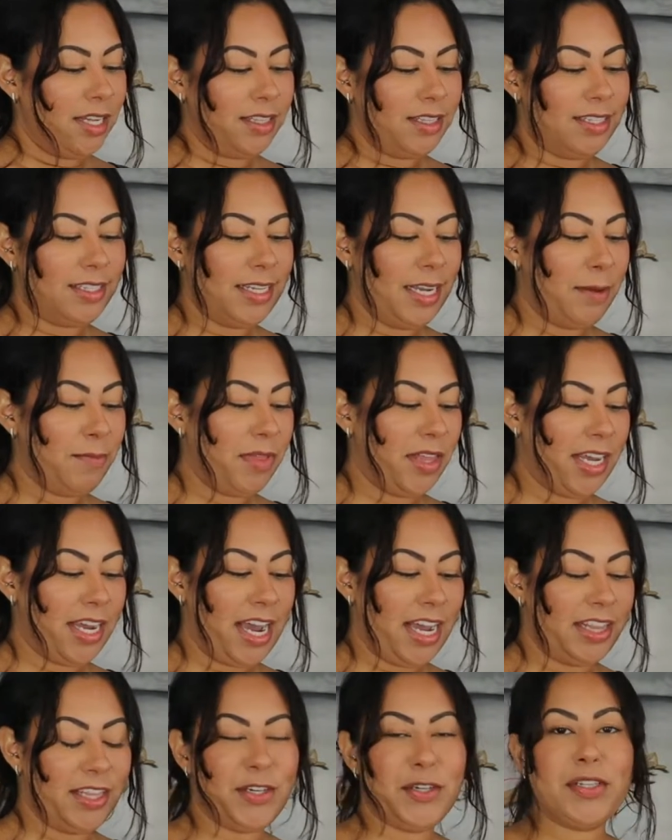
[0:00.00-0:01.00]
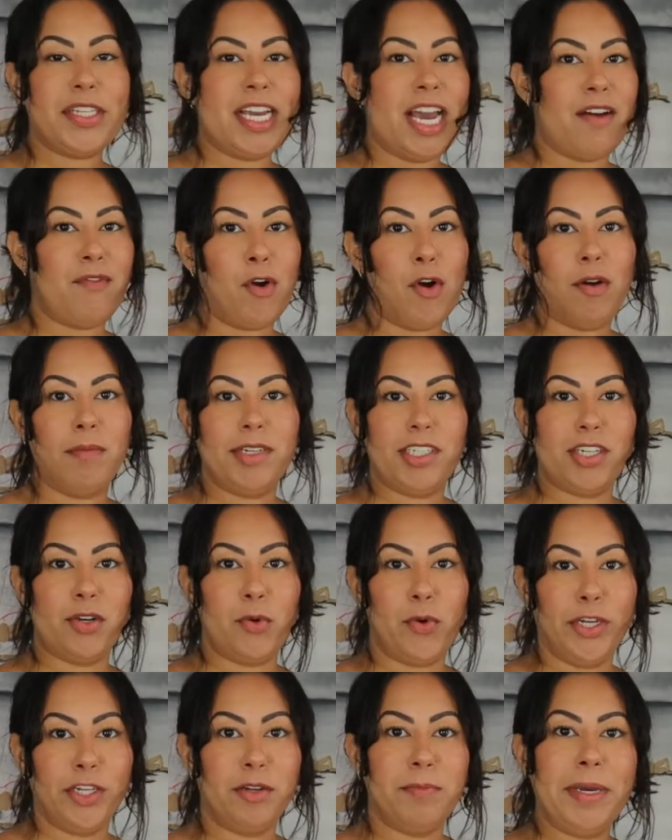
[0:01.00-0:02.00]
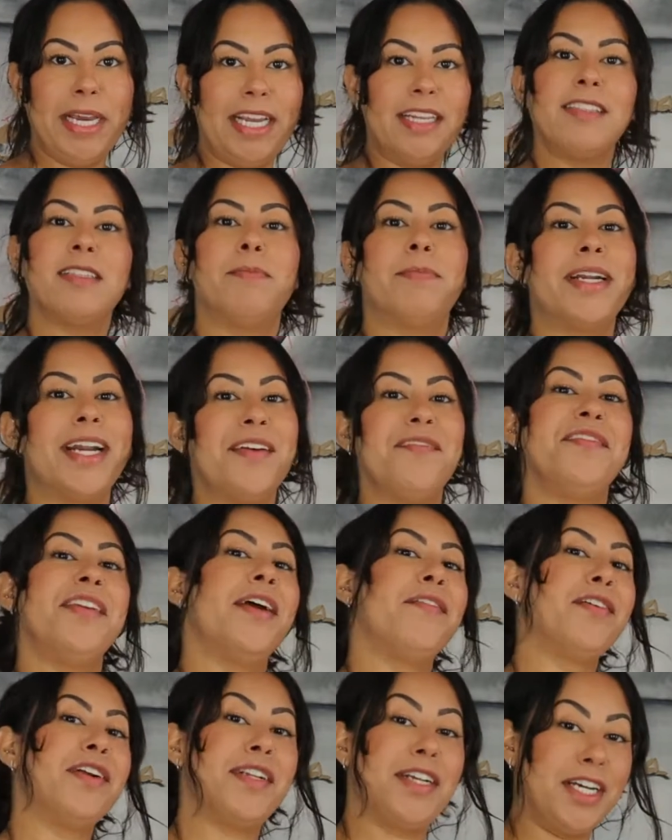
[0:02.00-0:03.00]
Same thing, I literally have a whole bunch of oil paints, but I've never